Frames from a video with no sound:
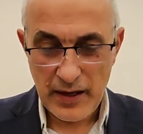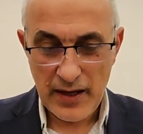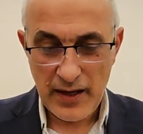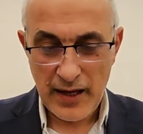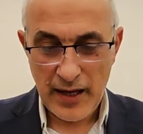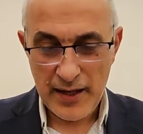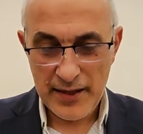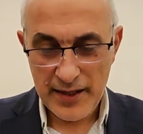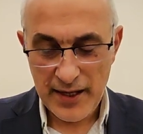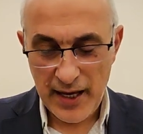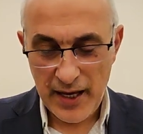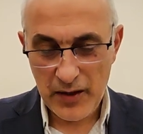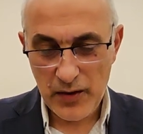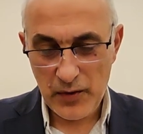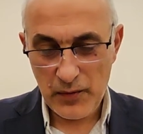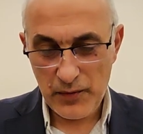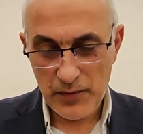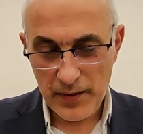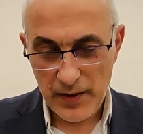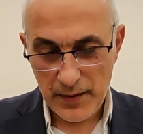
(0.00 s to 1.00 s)
and
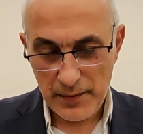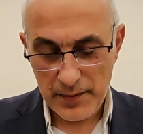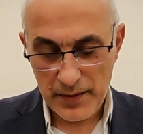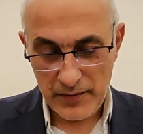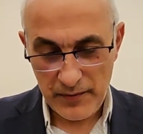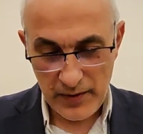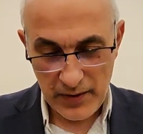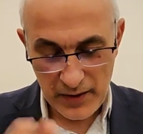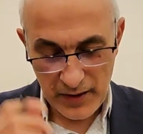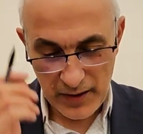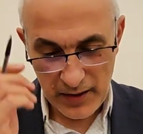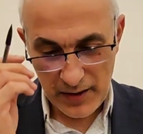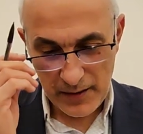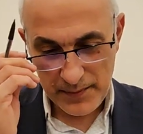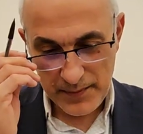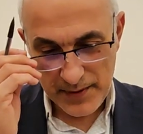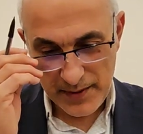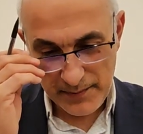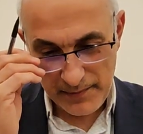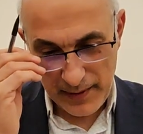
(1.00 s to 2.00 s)
Yaakov got
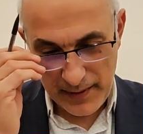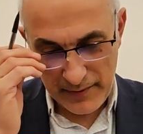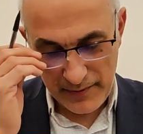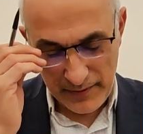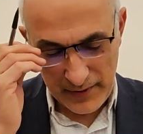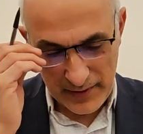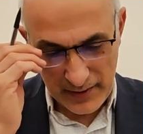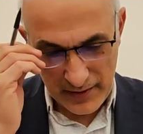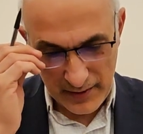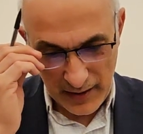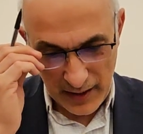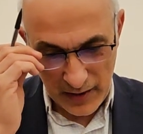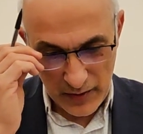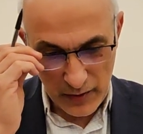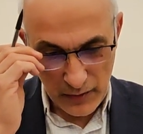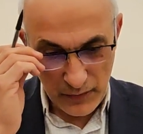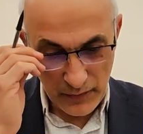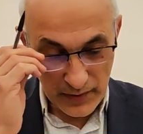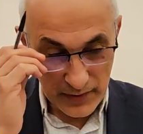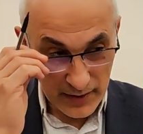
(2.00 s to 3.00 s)
upset by when
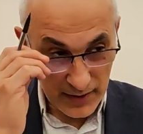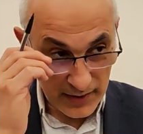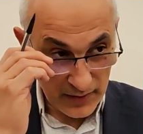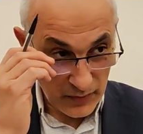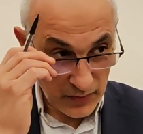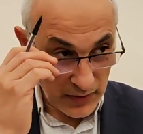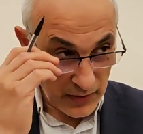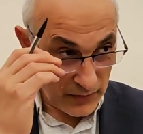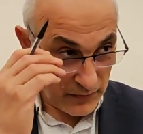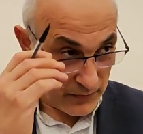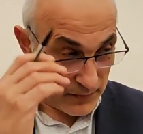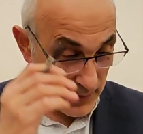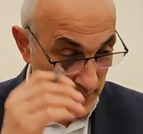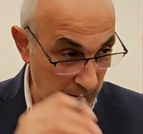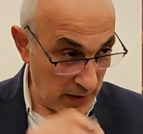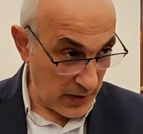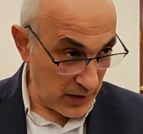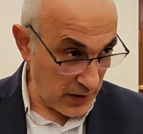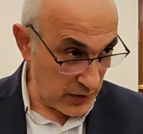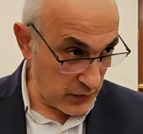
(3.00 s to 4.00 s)
Yaakov wanted to give
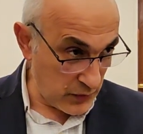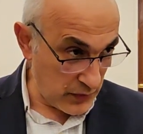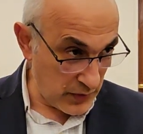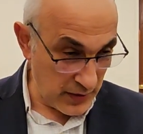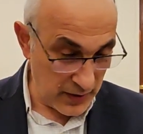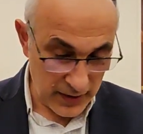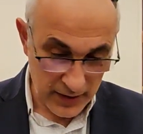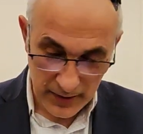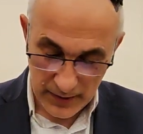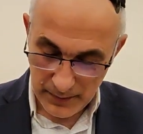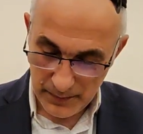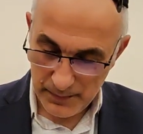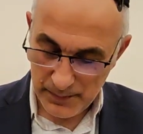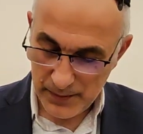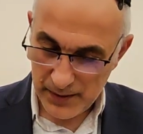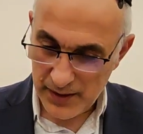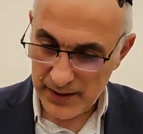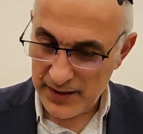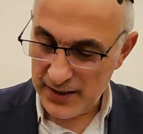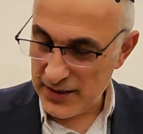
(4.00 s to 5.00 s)
bracha to the
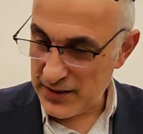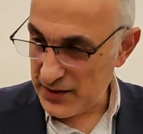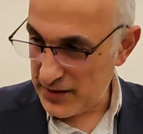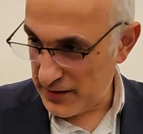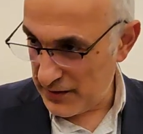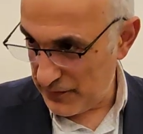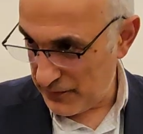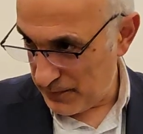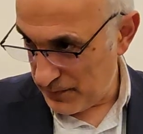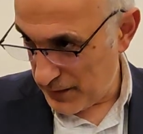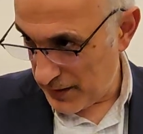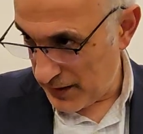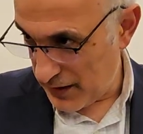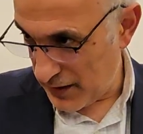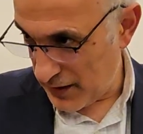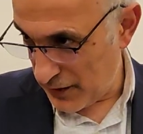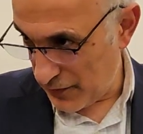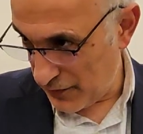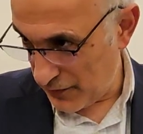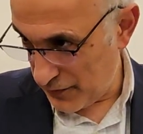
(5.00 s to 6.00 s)
brothers, the bracha
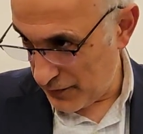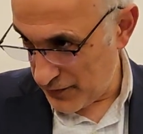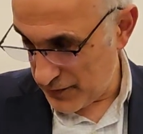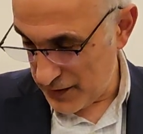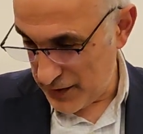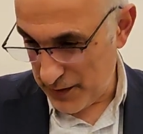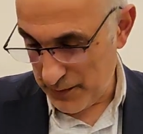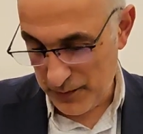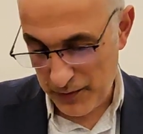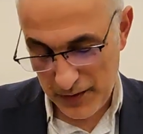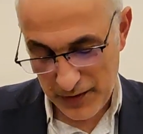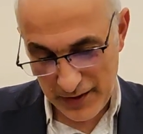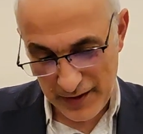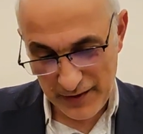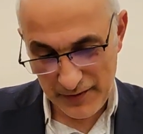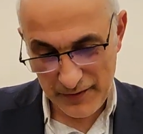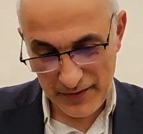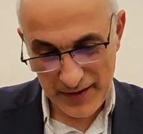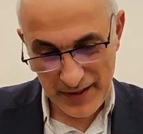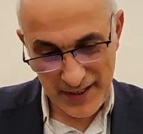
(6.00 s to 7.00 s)
of Shimon
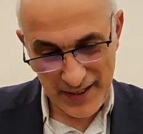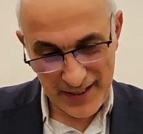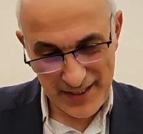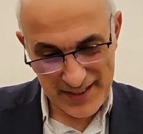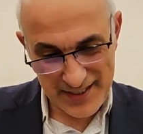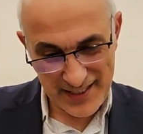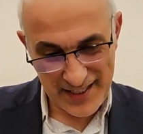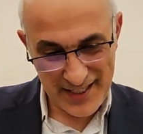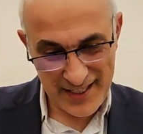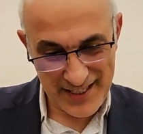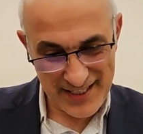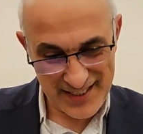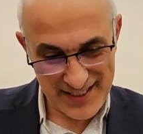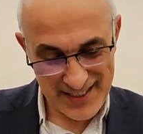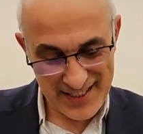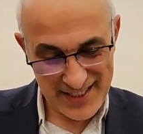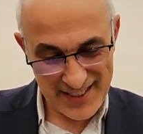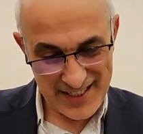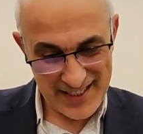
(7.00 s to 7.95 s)
Levi, he says,